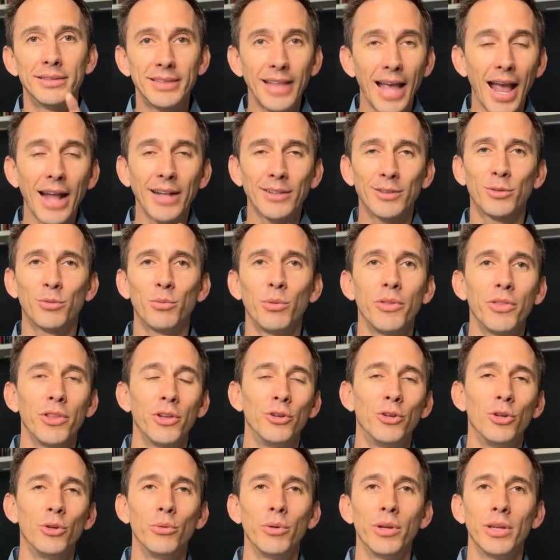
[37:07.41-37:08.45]
that's when the
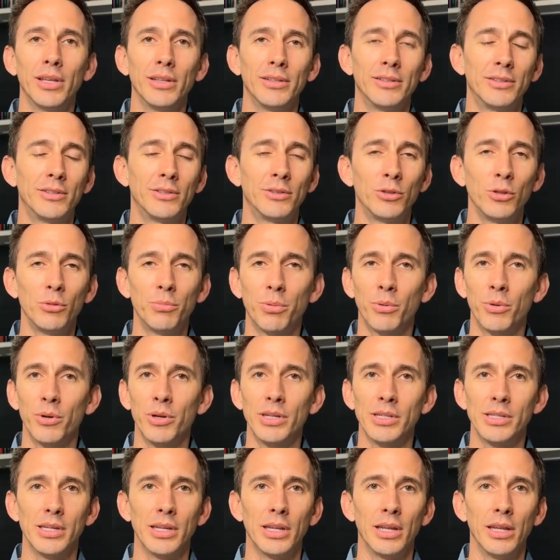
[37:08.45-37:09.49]
doing is super
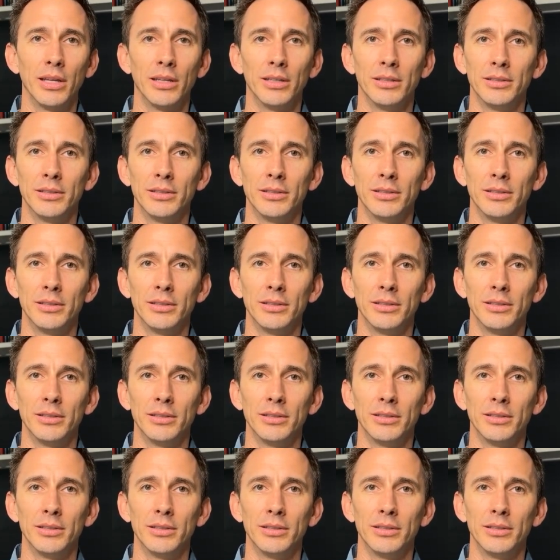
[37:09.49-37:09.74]
easy.